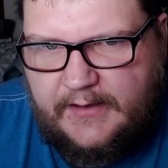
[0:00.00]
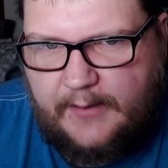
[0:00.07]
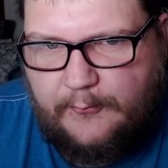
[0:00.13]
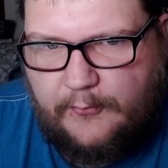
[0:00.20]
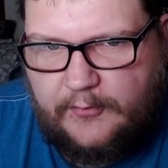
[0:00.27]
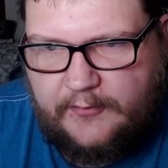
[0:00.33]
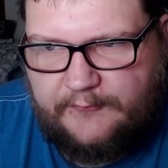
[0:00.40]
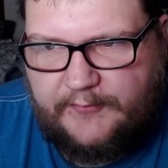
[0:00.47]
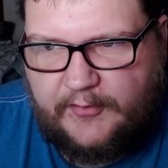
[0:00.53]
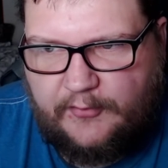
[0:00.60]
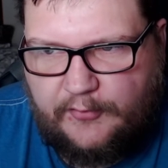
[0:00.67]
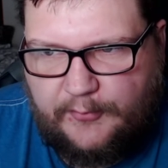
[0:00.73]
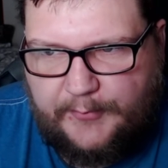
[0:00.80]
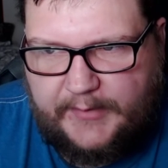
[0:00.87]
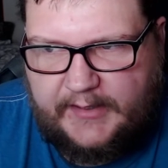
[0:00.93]
I'm wondering if there are
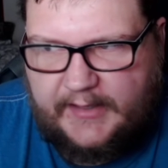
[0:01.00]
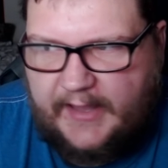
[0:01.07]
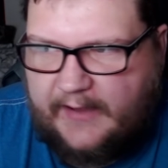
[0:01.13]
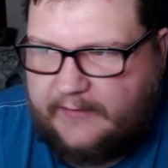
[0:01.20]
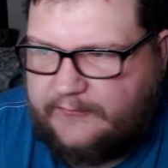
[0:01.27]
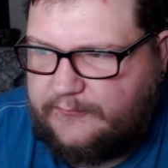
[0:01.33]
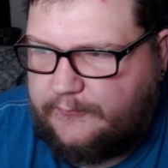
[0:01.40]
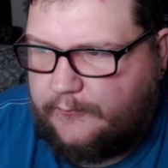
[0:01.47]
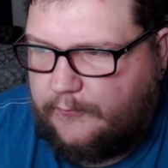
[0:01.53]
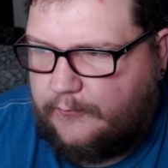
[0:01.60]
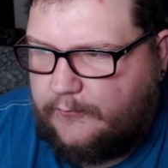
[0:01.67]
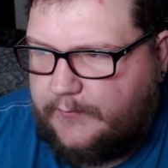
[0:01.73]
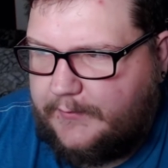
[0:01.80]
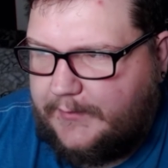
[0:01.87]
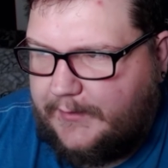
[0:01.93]
going to be
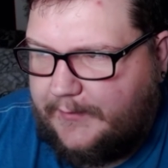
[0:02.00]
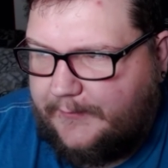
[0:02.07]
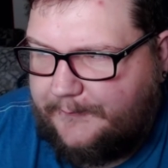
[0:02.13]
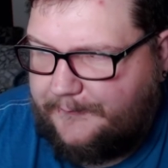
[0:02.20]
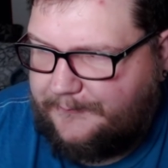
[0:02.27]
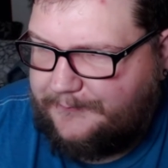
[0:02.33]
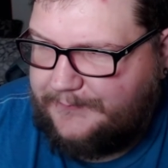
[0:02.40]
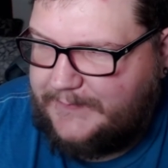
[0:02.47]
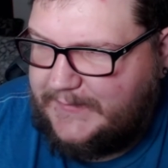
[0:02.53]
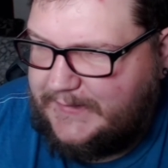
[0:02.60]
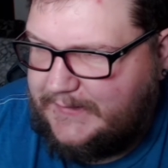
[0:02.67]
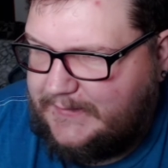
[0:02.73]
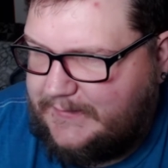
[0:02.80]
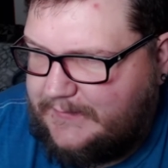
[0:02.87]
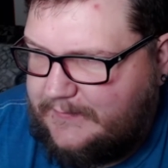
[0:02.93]
actual um,
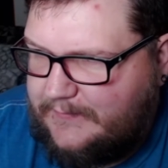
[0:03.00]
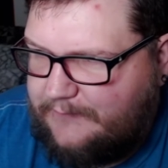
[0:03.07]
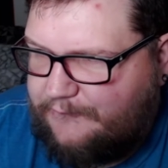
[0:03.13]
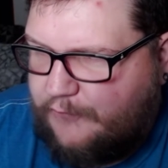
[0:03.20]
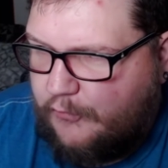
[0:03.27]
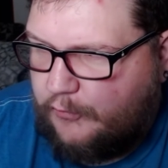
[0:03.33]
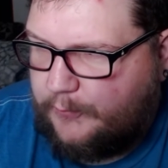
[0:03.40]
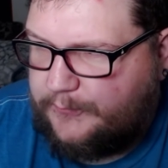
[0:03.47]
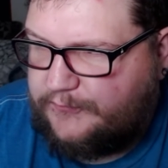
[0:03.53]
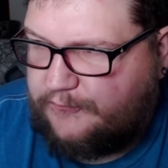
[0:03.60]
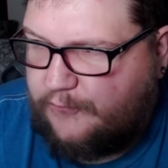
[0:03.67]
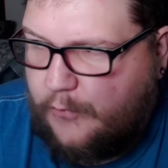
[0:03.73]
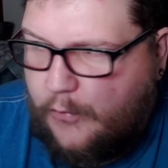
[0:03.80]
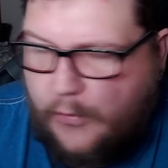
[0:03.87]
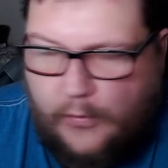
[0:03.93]
forms
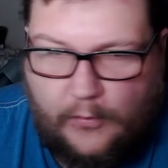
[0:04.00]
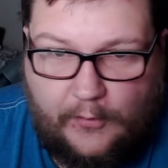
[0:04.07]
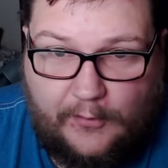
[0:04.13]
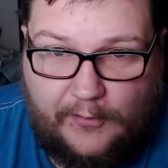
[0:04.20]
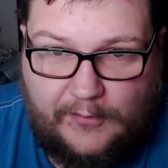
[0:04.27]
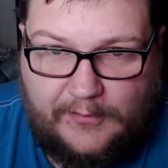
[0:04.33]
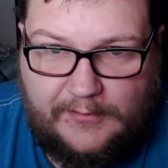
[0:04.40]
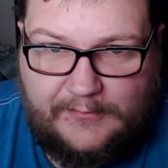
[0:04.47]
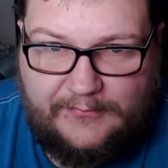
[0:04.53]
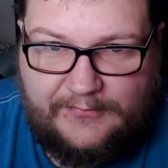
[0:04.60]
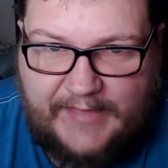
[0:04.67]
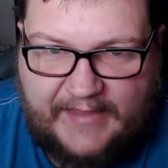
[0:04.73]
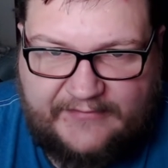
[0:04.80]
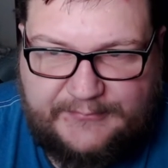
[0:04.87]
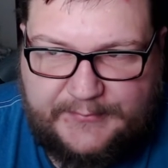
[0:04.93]
for
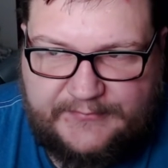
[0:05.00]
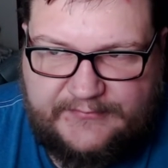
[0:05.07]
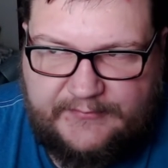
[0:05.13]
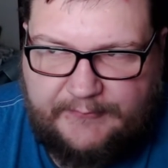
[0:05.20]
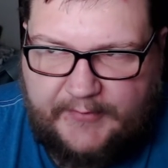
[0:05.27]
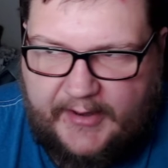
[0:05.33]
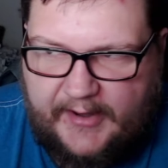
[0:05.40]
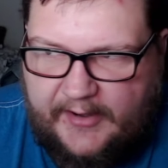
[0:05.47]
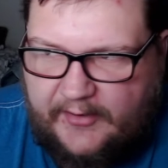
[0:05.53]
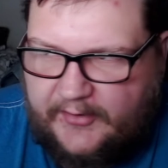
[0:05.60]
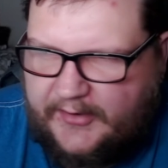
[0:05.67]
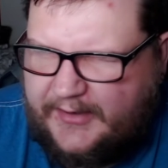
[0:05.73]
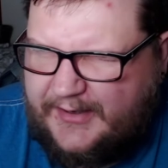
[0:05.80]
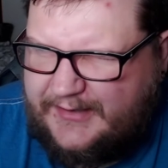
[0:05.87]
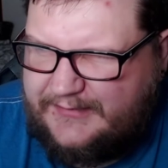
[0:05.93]
that specific area.